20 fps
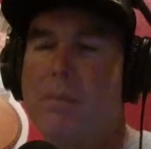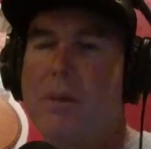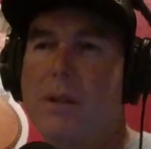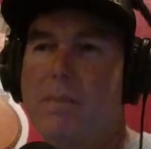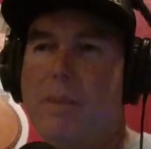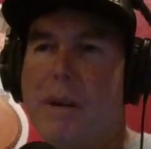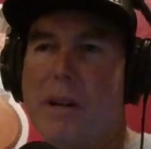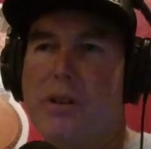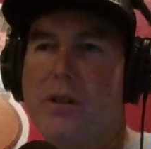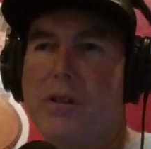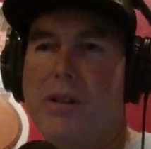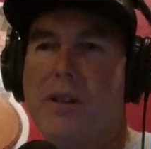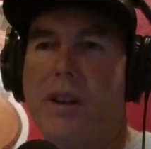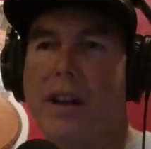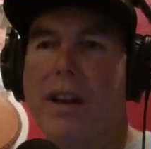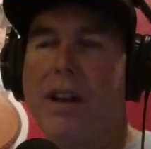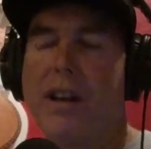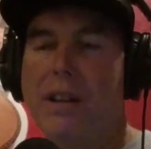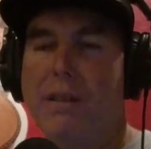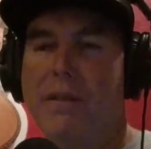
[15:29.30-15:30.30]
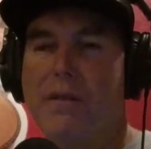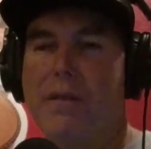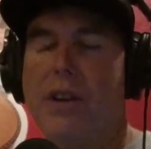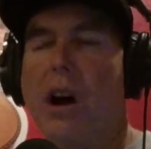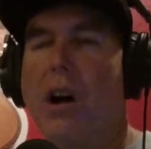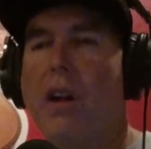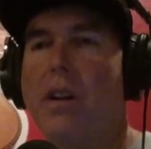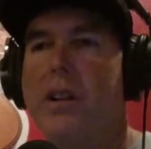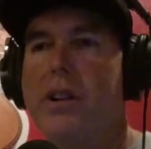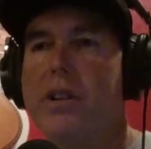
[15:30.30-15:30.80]
special nugget of
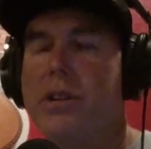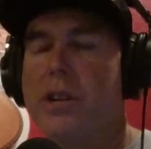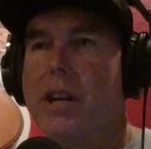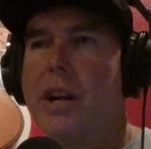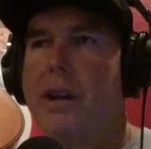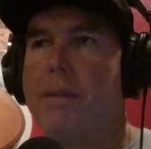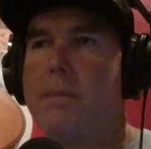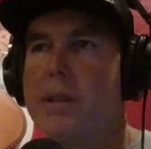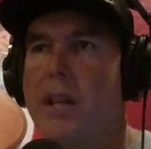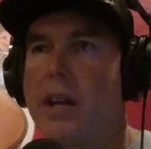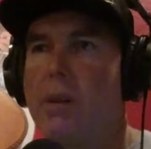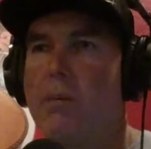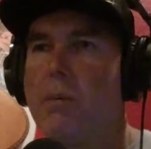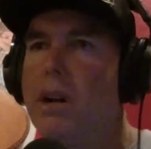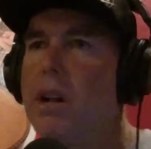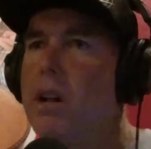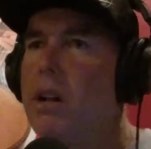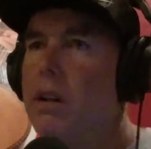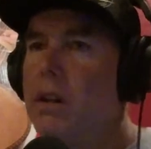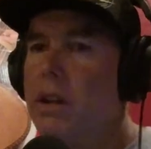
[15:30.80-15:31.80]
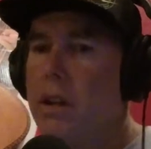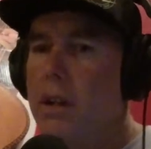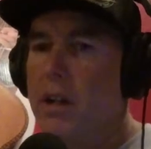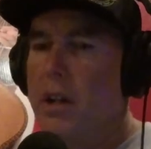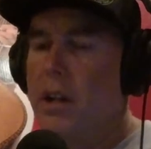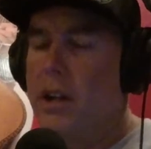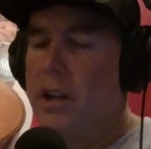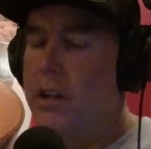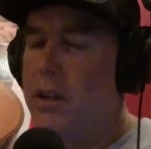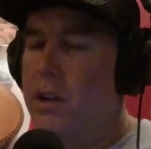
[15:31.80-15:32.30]
knowledge, and I was like, "Well,
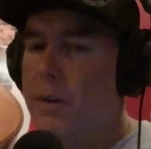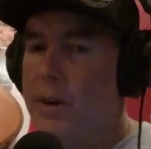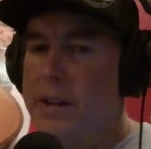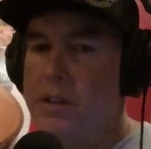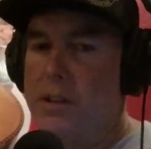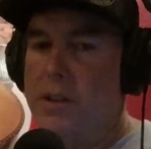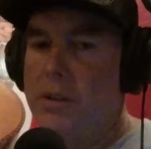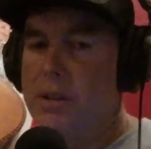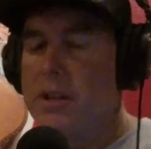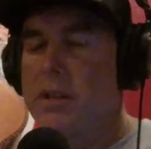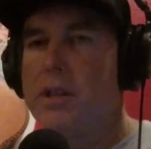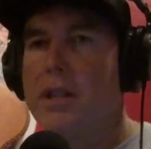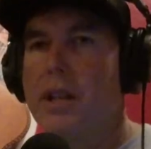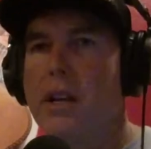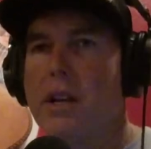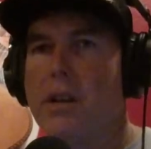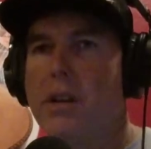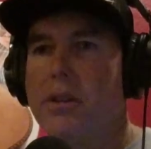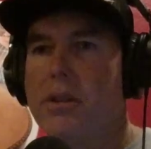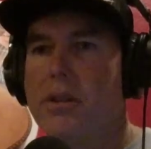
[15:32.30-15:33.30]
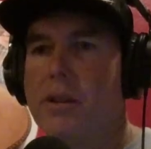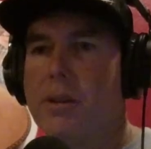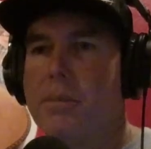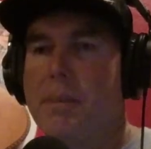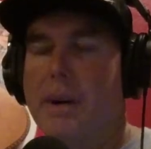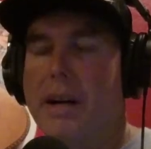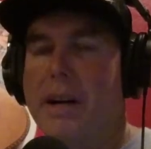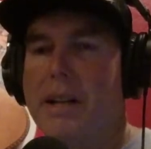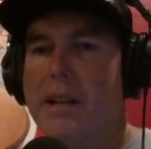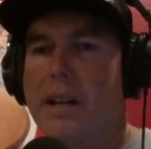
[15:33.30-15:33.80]
you know, I do this thing called Dirt
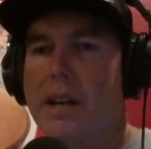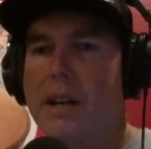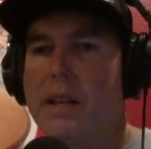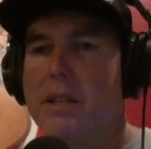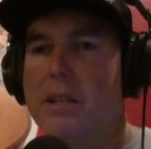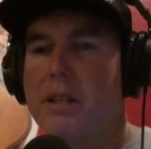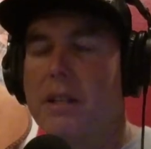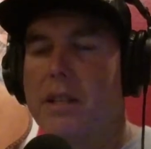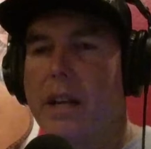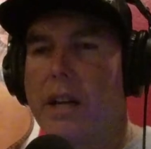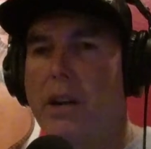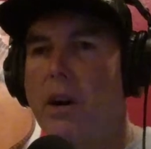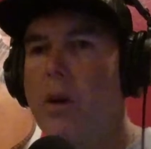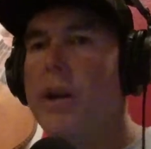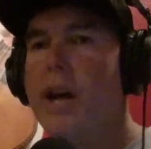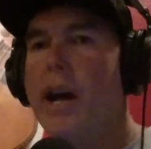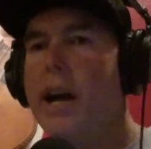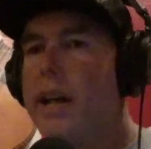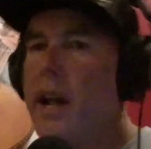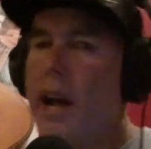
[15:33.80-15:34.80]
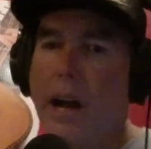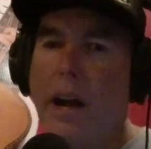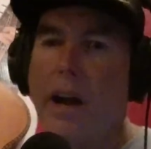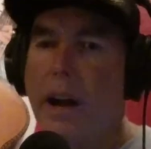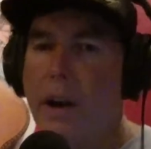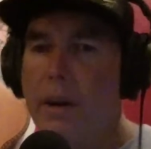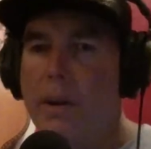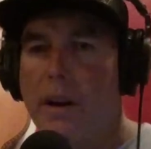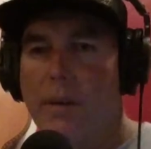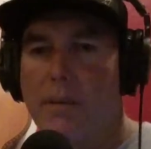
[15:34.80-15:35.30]
Bike Test," and he's like, "Oh yeah,
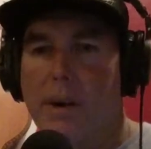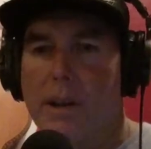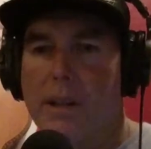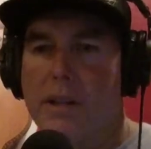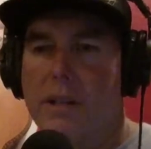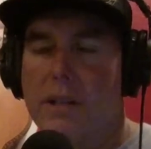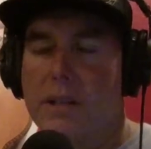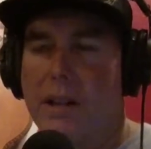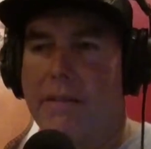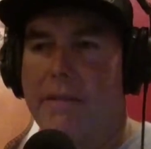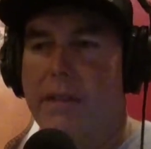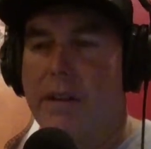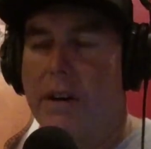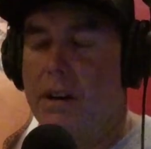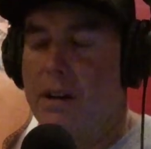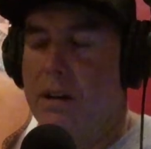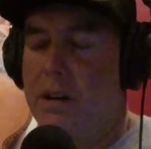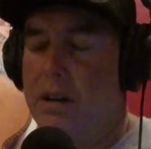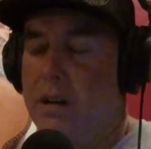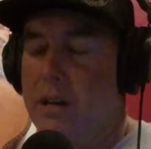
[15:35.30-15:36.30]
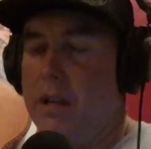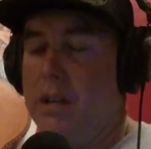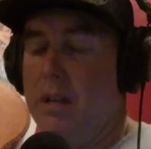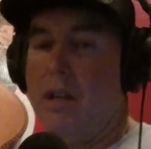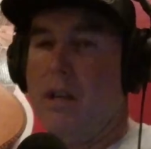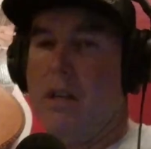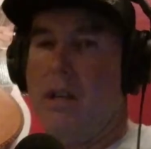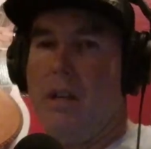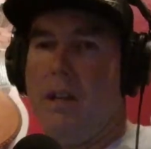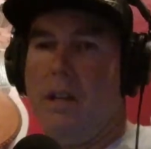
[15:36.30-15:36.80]
I read the stuff there,"
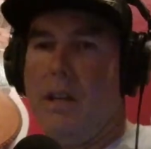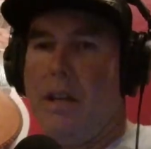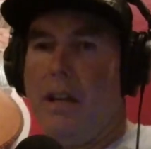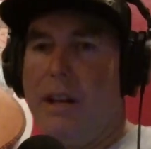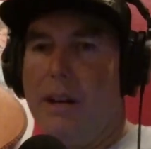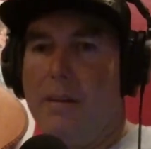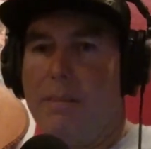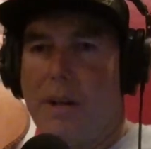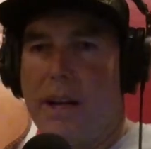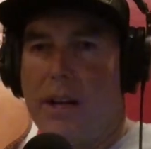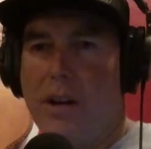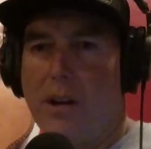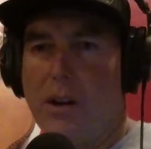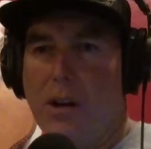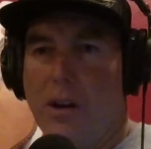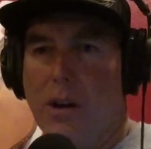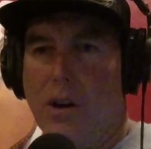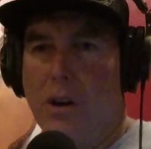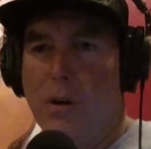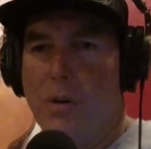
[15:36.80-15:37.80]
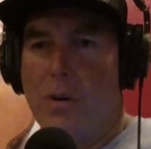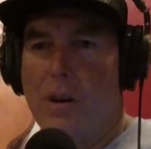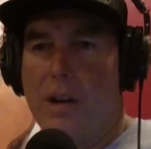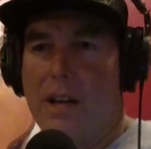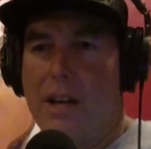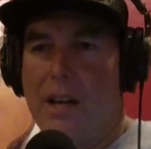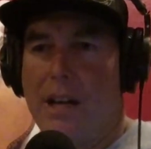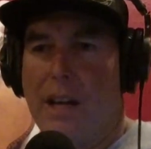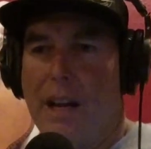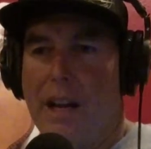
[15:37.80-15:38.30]
and I'm like,
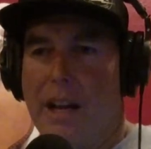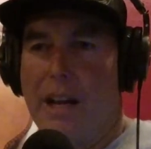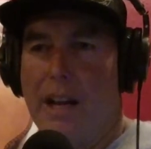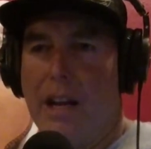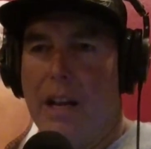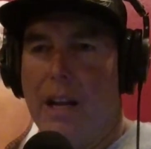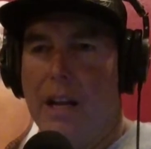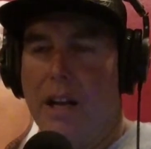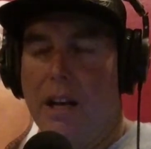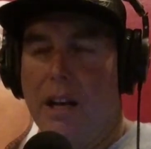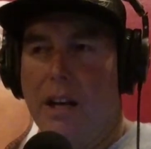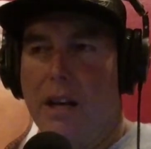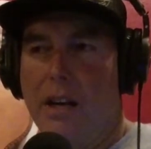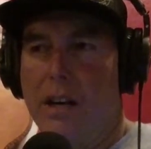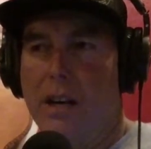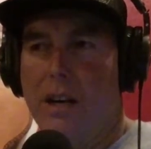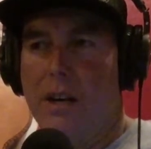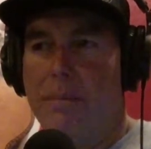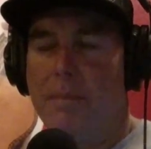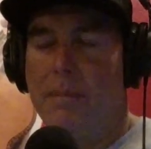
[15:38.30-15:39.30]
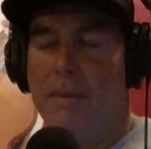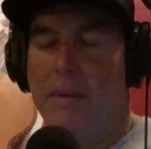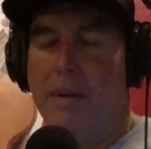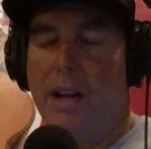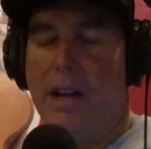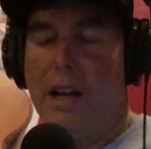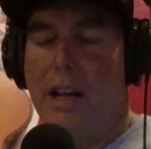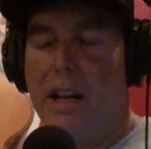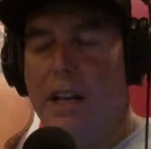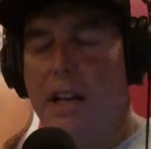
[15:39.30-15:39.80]
"Okay,"
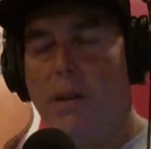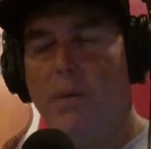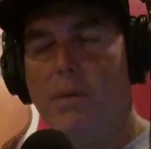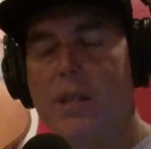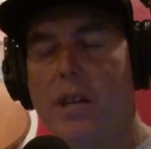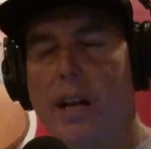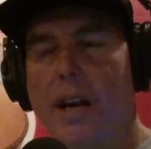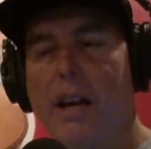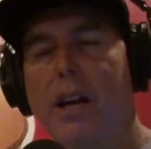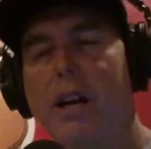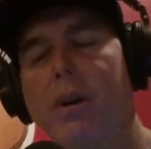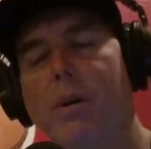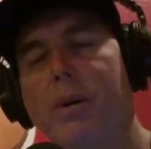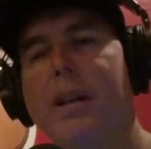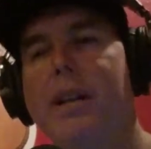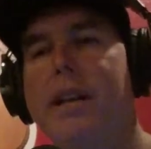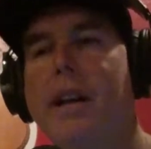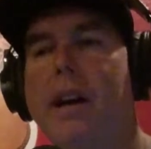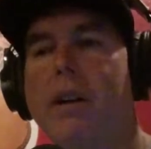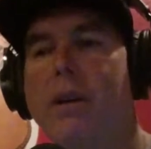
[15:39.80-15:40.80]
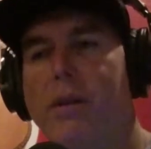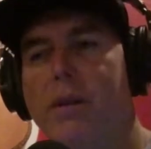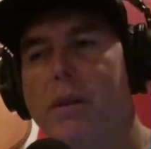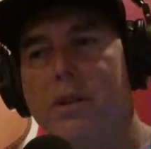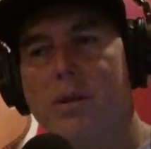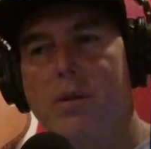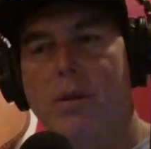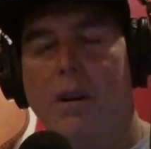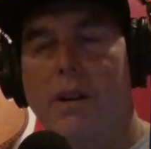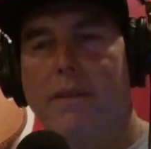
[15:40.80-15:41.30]
and he was kind of going down
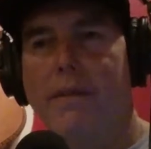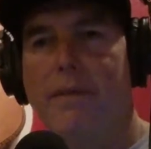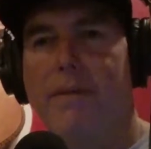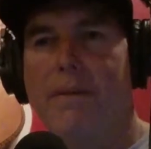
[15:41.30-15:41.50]
sort of,